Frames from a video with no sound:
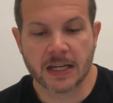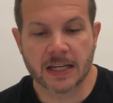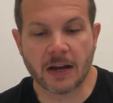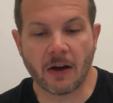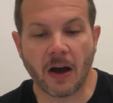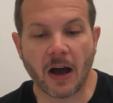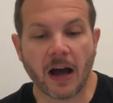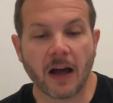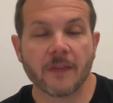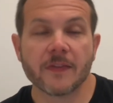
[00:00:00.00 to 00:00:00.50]

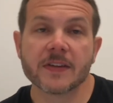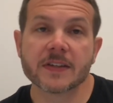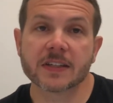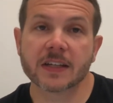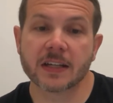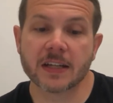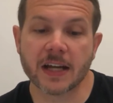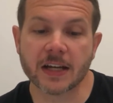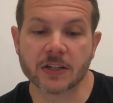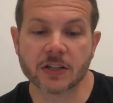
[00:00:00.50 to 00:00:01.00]
Now on this
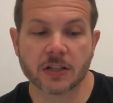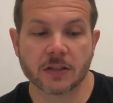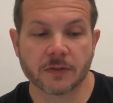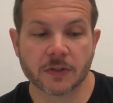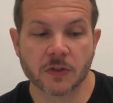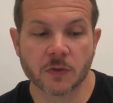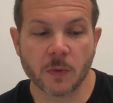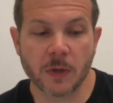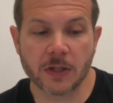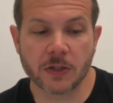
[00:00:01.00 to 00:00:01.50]
connection of
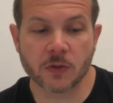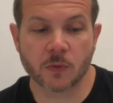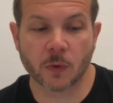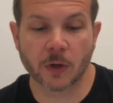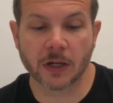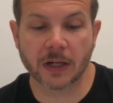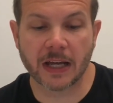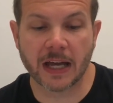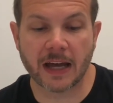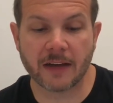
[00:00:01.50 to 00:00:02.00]
a switch,
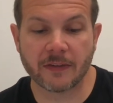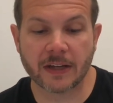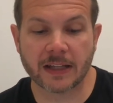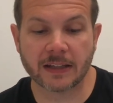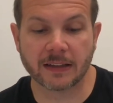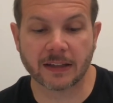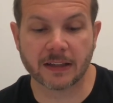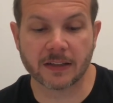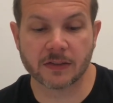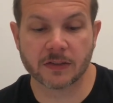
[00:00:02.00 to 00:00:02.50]
we're going to have a
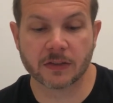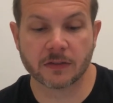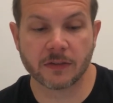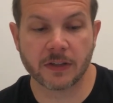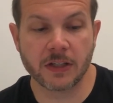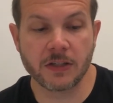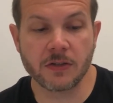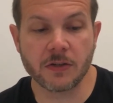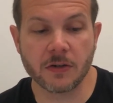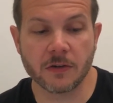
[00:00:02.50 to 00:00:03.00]
list of
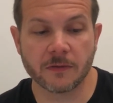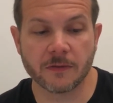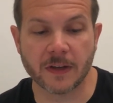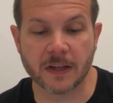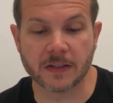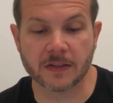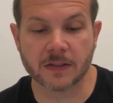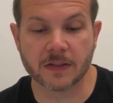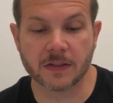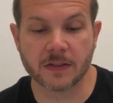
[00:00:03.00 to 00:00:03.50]

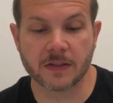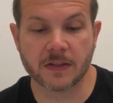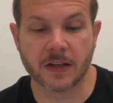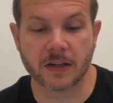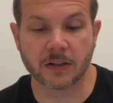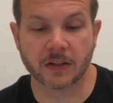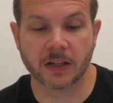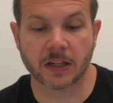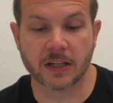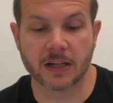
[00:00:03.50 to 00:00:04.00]
interfaces that
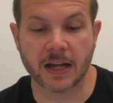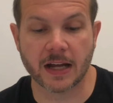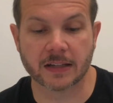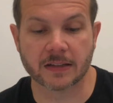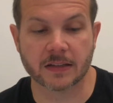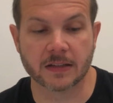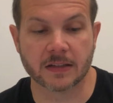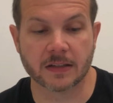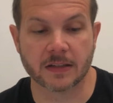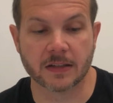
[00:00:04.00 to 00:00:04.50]
are
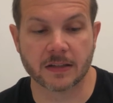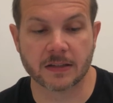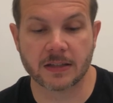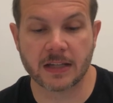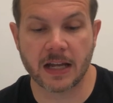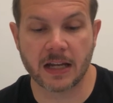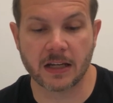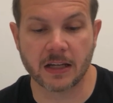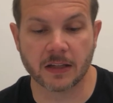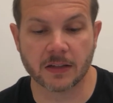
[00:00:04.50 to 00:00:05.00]
connected to this
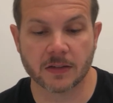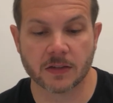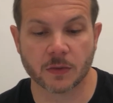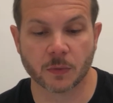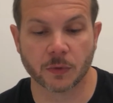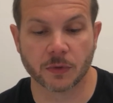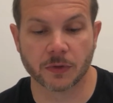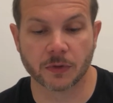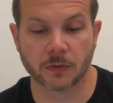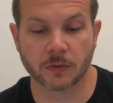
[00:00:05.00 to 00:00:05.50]
tenant. So
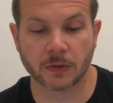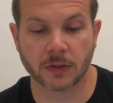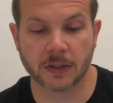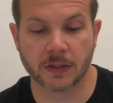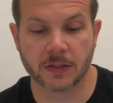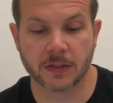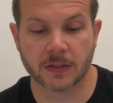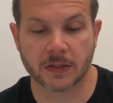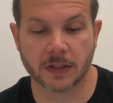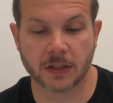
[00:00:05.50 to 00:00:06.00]
we'll do
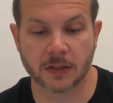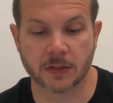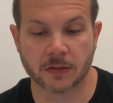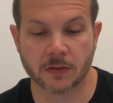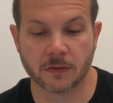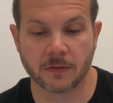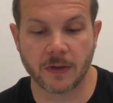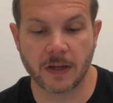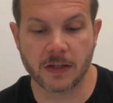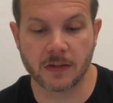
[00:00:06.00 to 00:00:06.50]
list
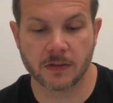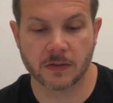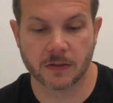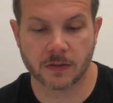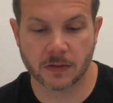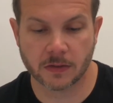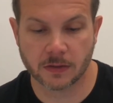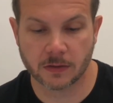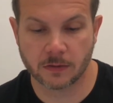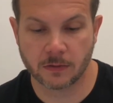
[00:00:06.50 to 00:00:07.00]

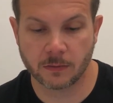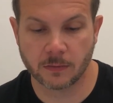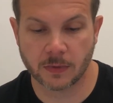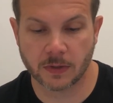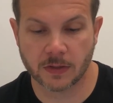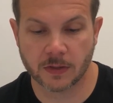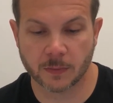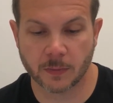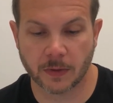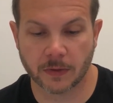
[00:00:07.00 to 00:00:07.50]
interface.
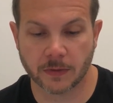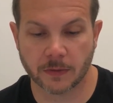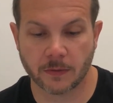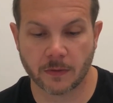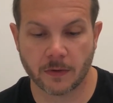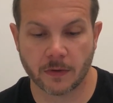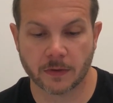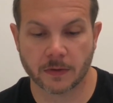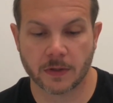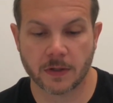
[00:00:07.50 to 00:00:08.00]
I spelled it
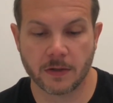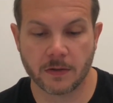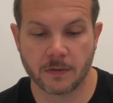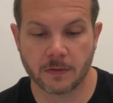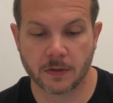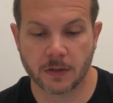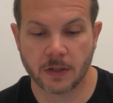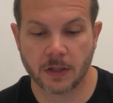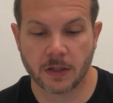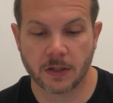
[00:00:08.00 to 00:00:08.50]
wrong
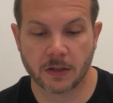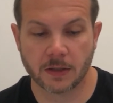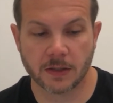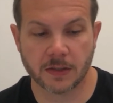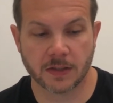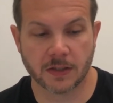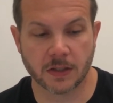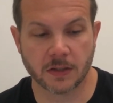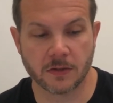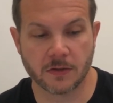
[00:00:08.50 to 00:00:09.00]
there.
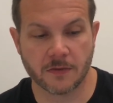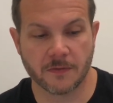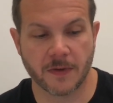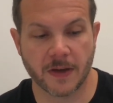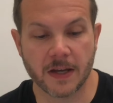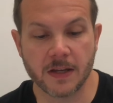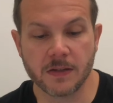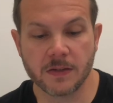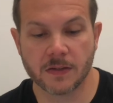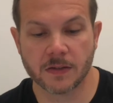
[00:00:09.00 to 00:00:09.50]
List
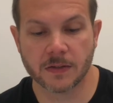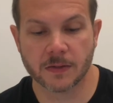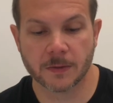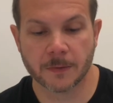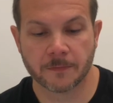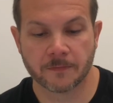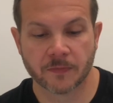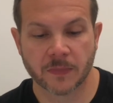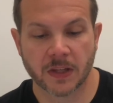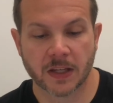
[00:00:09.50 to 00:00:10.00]
interface.
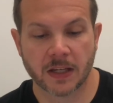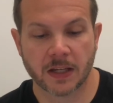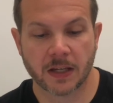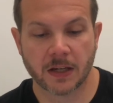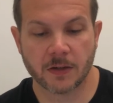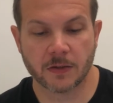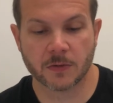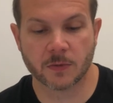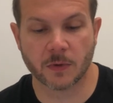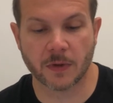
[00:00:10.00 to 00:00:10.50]

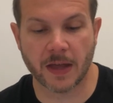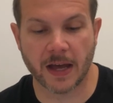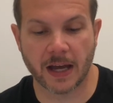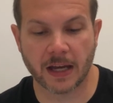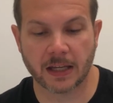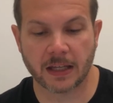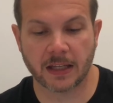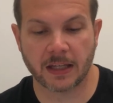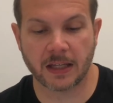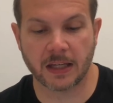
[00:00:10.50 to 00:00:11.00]
Here's where
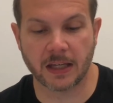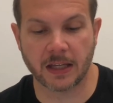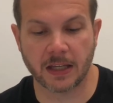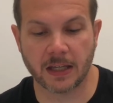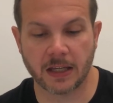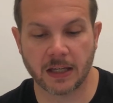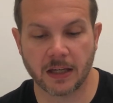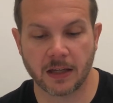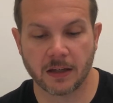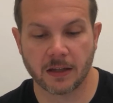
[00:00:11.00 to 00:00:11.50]
that
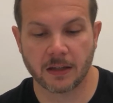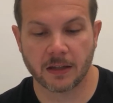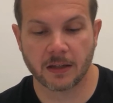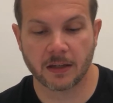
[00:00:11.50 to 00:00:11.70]
key